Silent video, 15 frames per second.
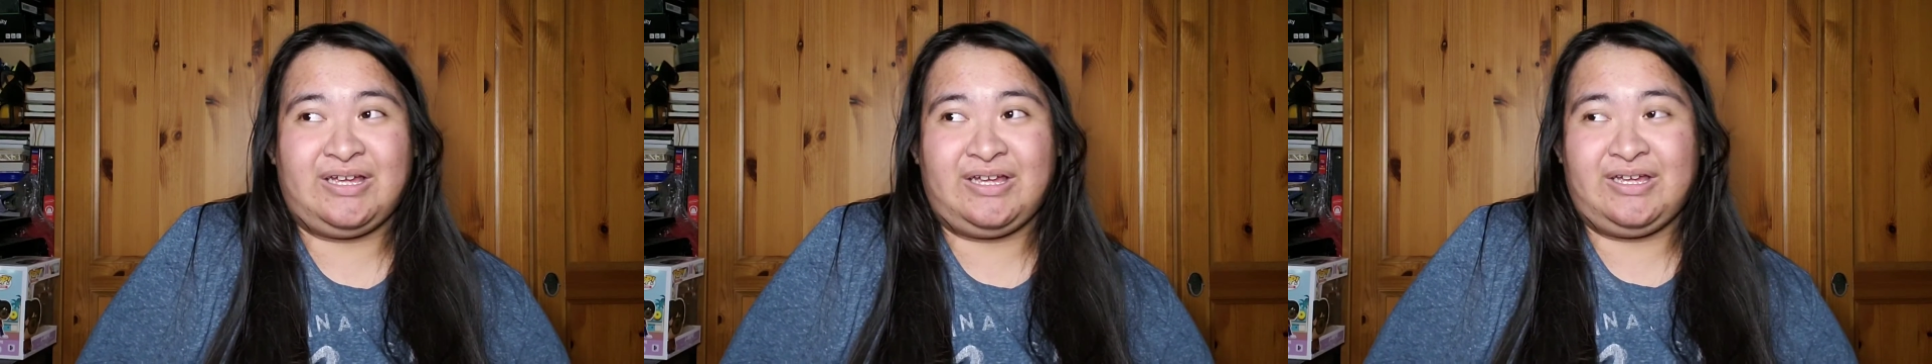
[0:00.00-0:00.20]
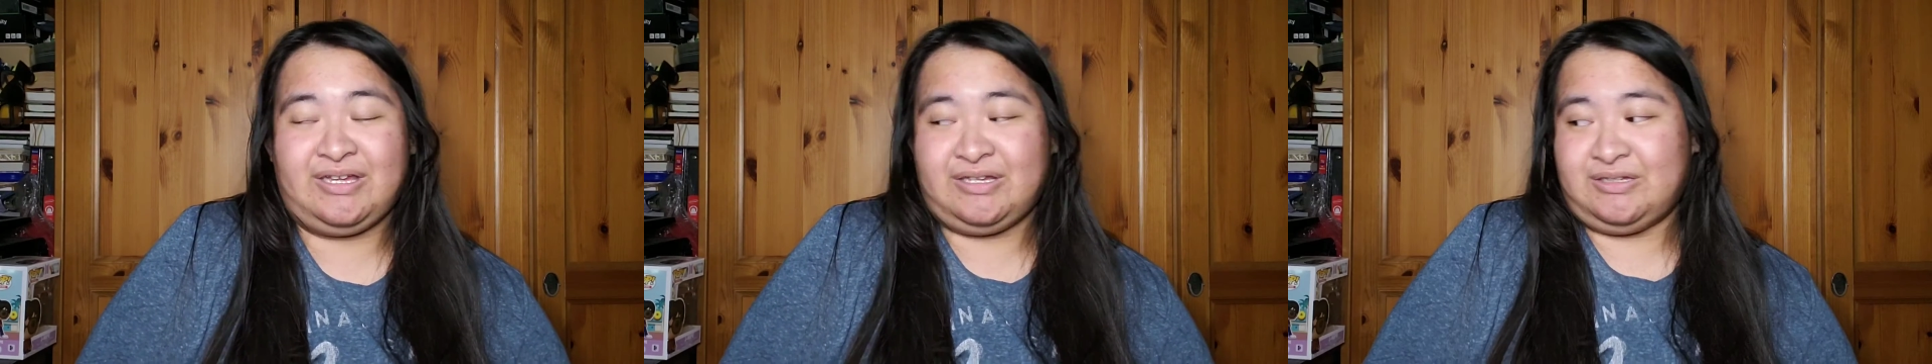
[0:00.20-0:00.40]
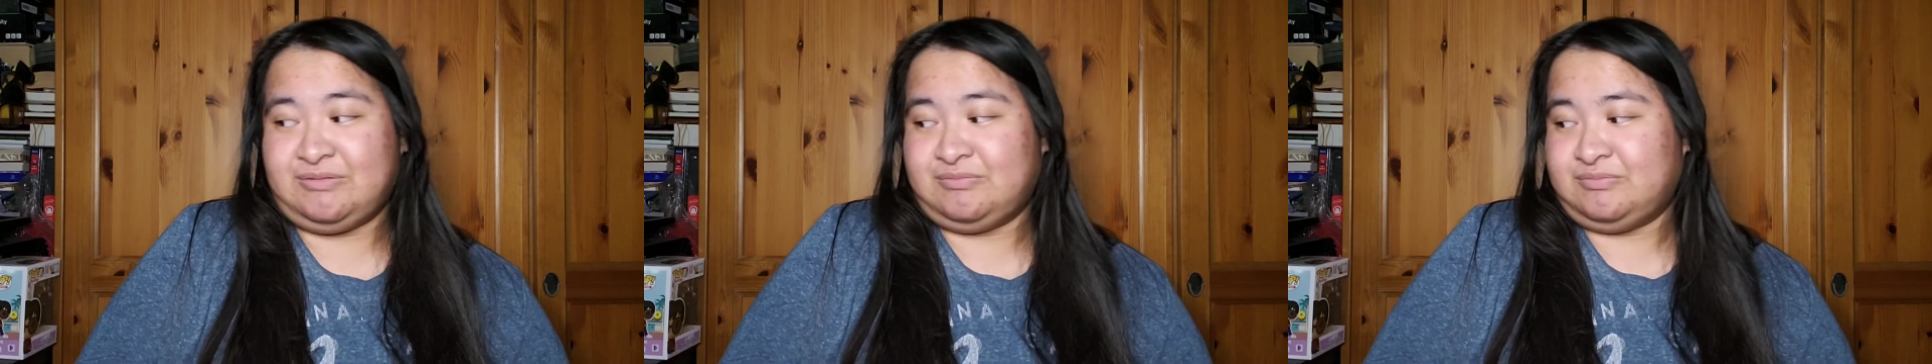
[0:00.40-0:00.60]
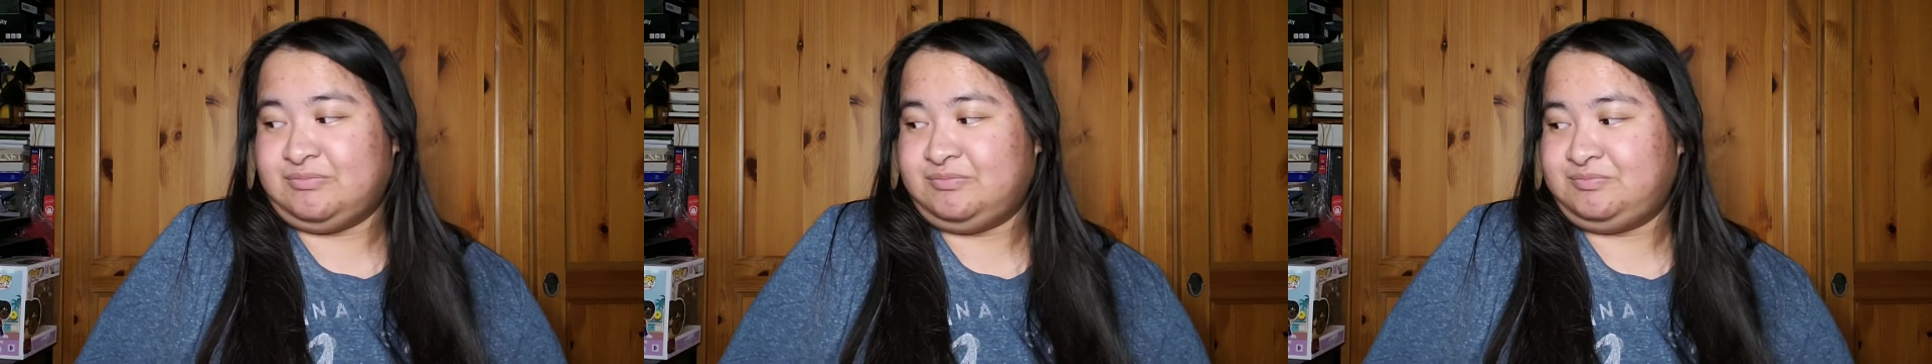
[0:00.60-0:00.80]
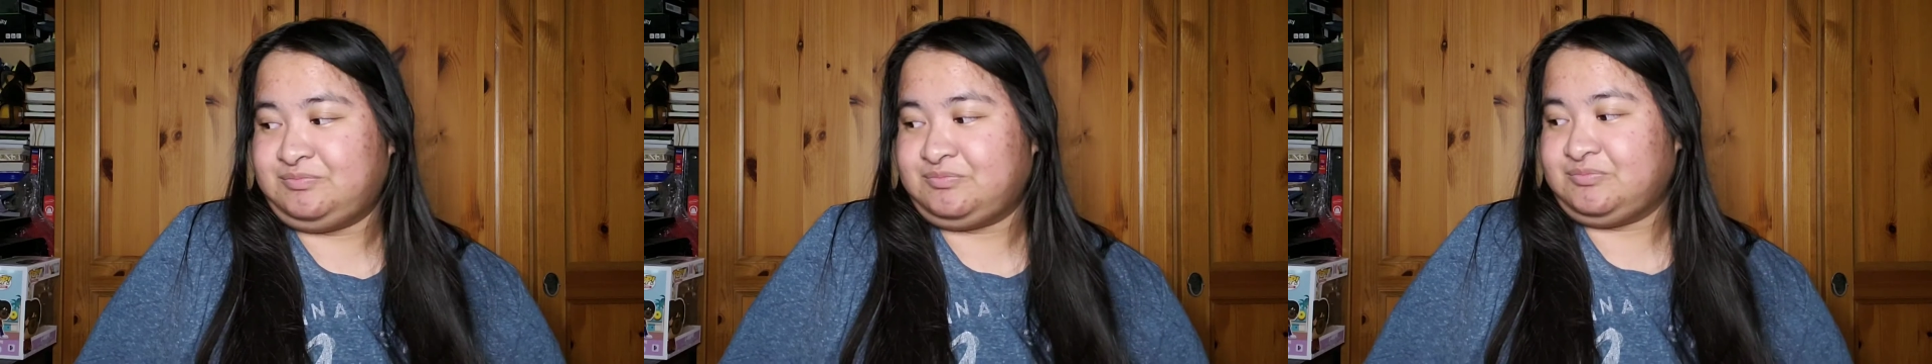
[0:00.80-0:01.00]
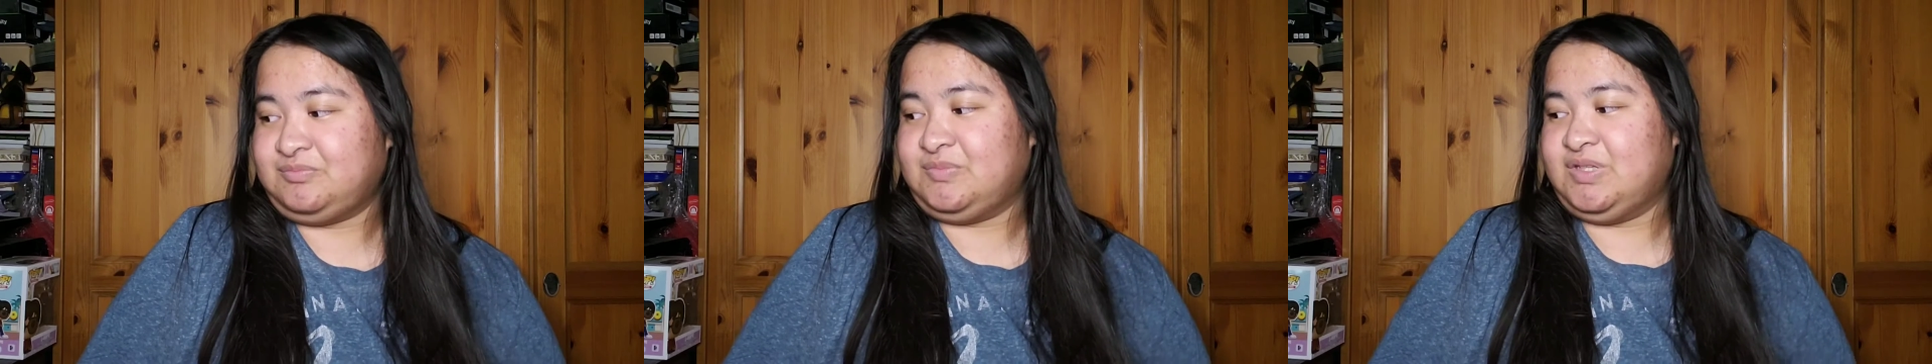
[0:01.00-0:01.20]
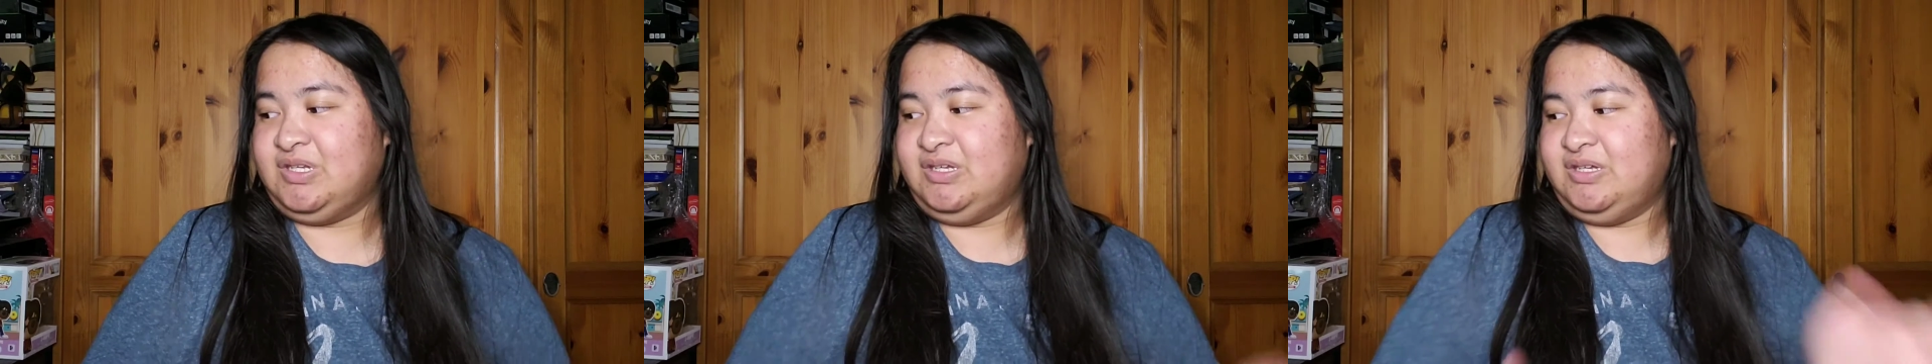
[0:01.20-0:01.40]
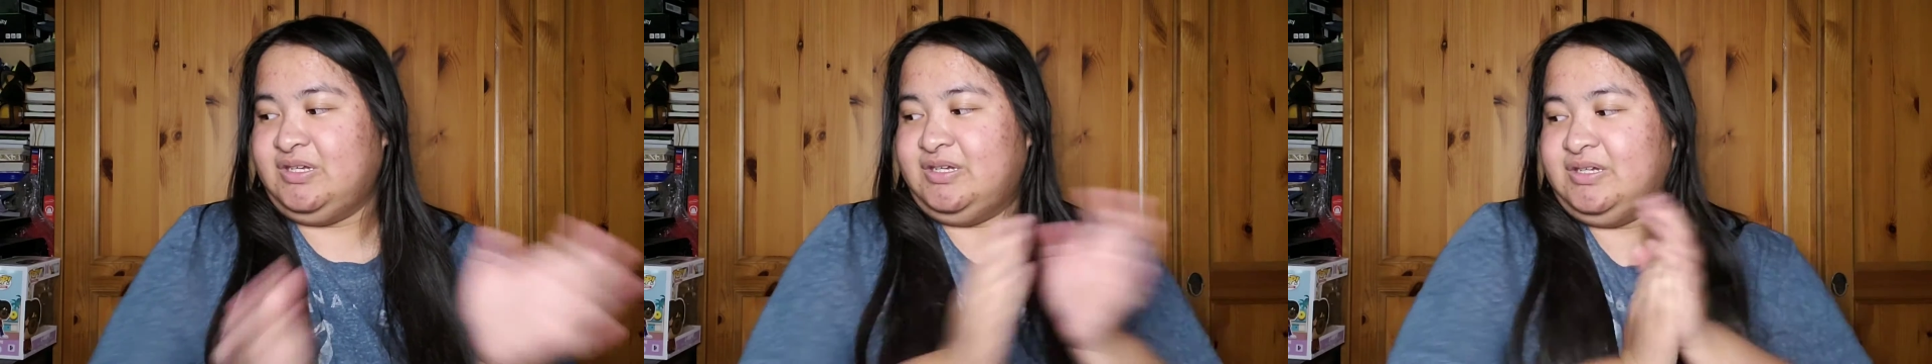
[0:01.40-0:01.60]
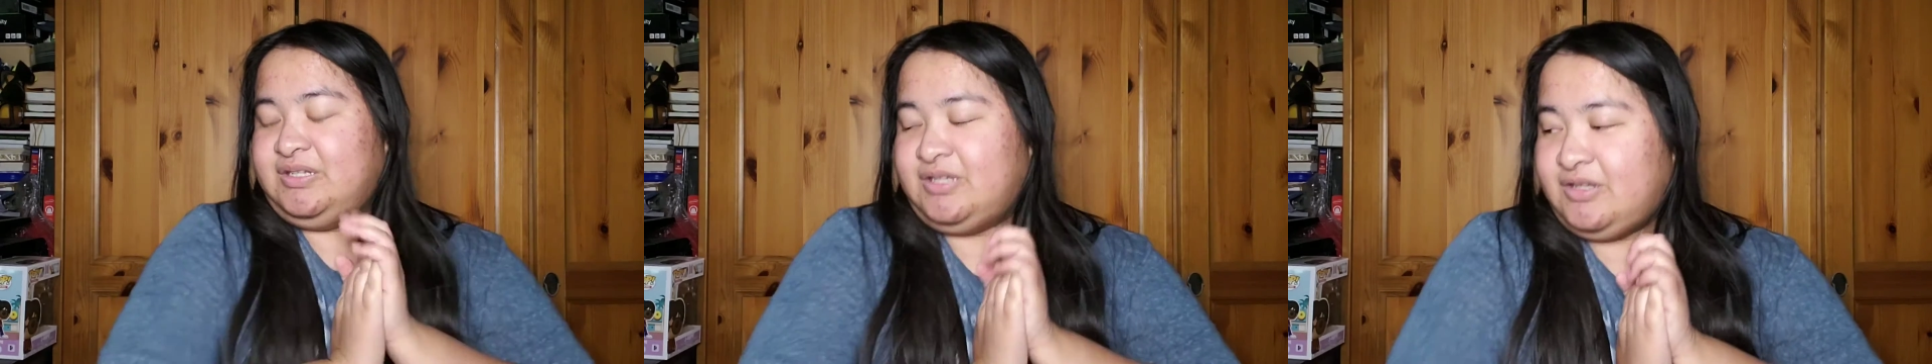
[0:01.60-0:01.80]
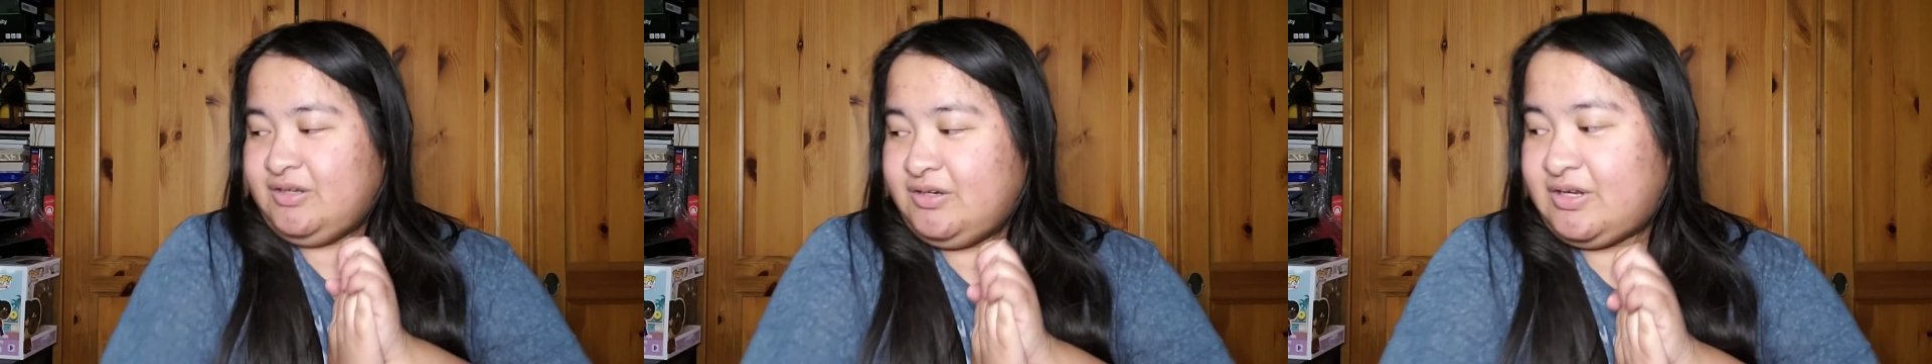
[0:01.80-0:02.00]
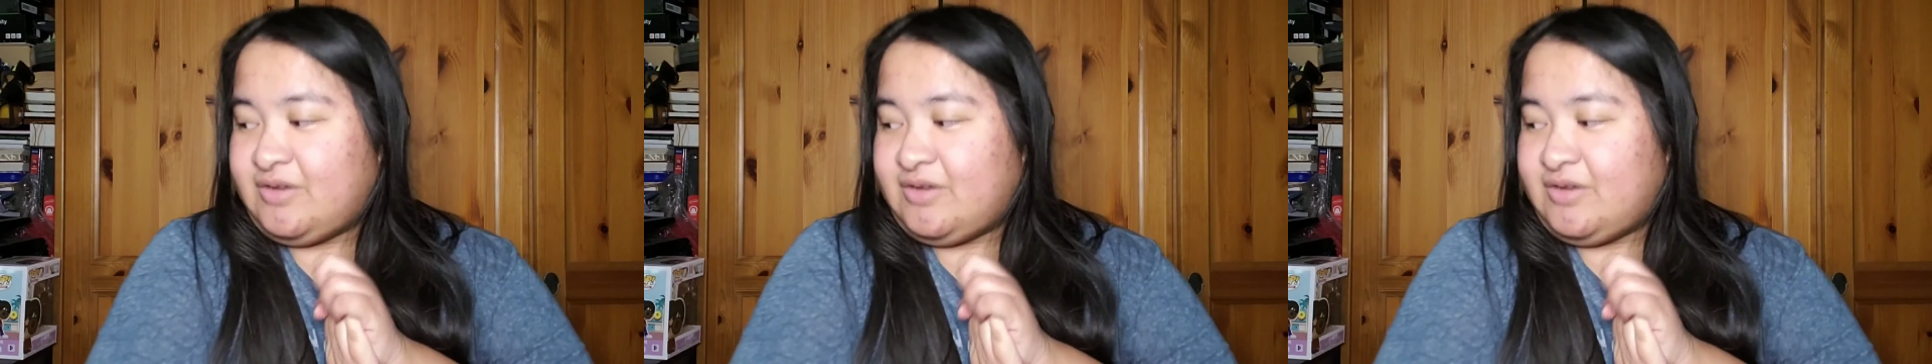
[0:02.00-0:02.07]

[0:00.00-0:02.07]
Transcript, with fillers: Um, another